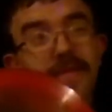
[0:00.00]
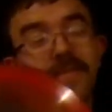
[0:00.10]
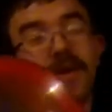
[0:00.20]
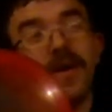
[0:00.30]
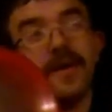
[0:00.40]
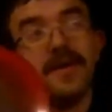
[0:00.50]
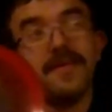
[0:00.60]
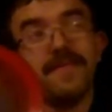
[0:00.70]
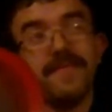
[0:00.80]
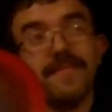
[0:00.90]

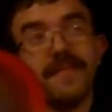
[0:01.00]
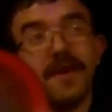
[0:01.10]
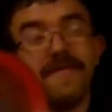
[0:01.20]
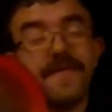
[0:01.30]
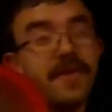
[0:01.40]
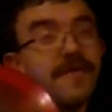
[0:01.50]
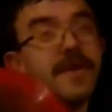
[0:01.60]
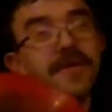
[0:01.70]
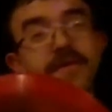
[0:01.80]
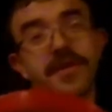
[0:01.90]
a few
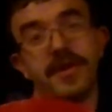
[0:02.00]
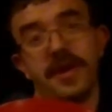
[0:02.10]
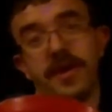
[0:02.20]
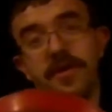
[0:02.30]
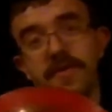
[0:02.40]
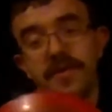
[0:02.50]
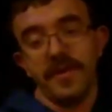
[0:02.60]
years ago